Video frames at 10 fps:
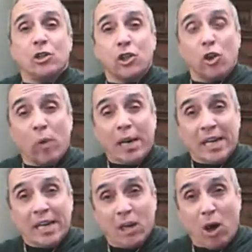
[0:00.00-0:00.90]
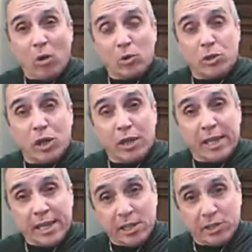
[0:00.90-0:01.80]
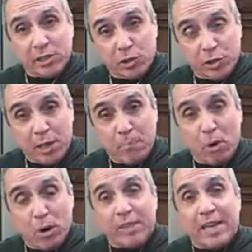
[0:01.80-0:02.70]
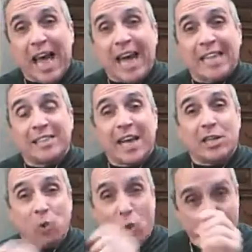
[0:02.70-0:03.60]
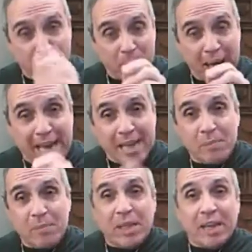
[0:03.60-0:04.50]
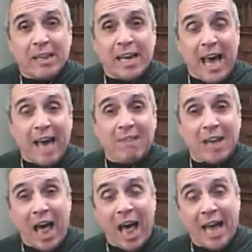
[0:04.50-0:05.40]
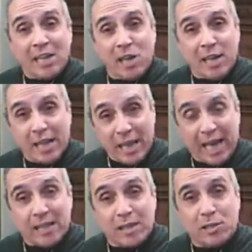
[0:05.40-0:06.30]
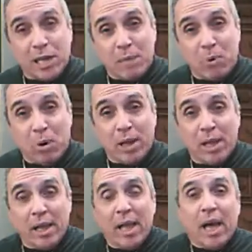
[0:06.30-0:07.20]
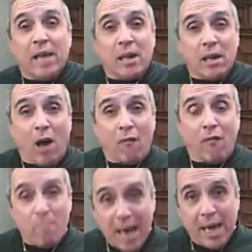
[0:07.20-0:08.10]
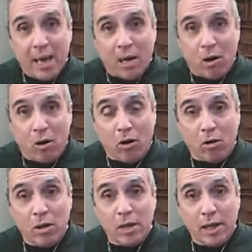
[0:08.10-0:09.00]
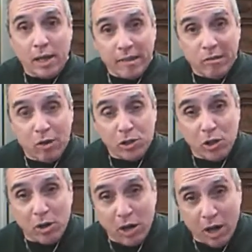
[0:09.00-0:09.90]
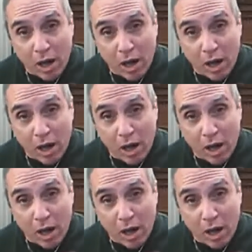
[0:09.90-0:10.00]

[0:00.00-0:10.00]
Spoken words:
the New England coast on the eastern seaboard of the United States off of Maine, the Carolinas on the Atlantic seaboard, and the Gulf of Mexico. And they're also